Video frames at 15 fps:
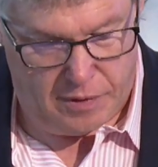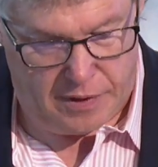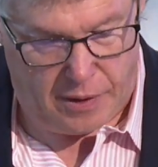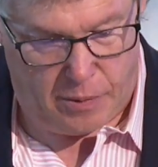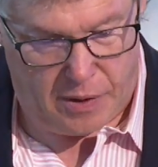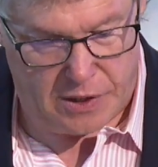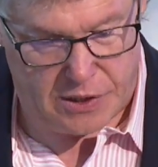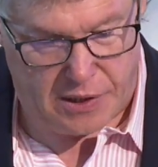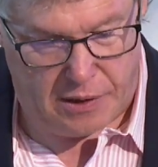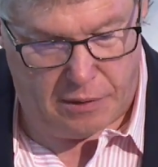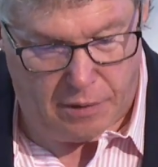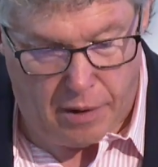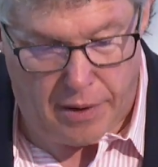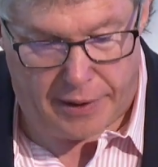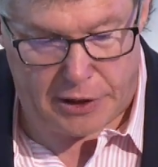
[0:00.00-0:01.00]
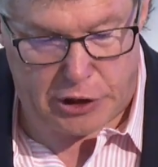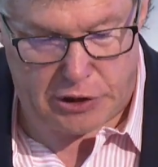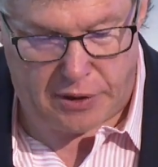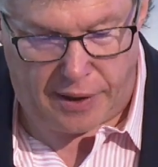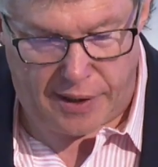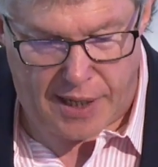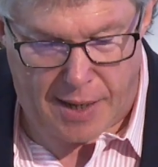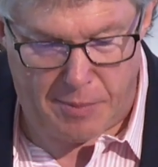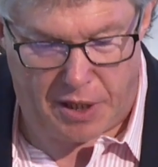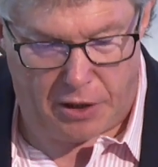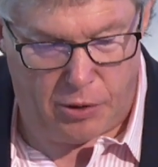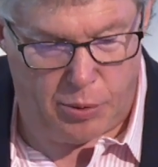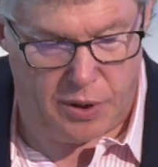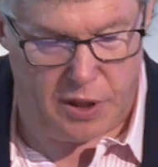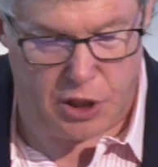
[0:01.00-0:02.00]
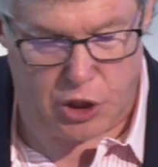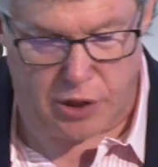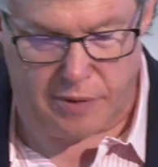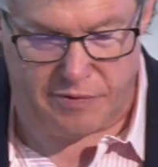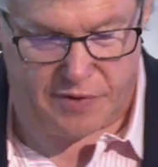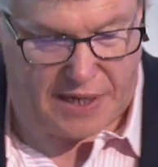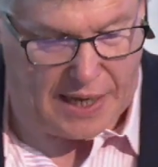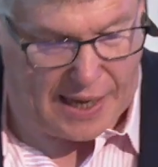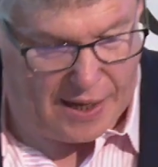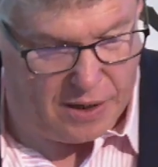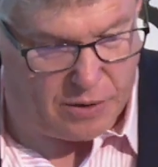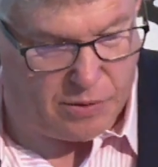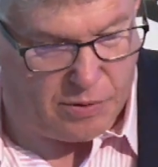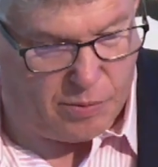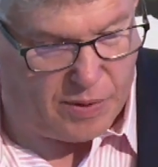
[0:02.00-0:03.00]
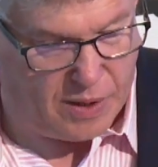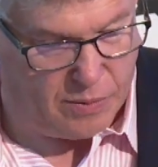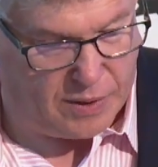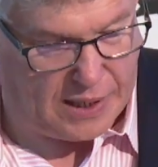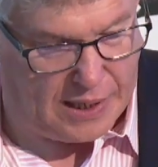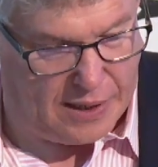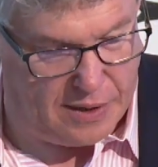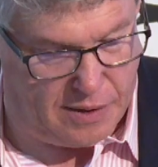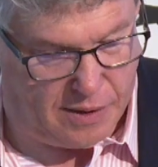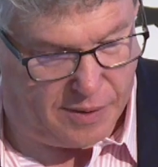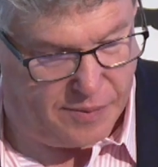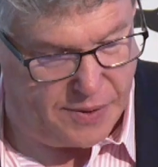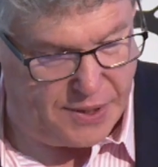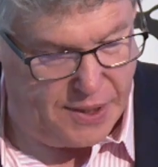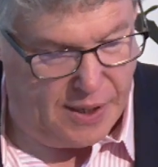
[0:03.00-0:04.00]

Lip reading: dare I say, launch dynamic new initiatives anchored around Canada.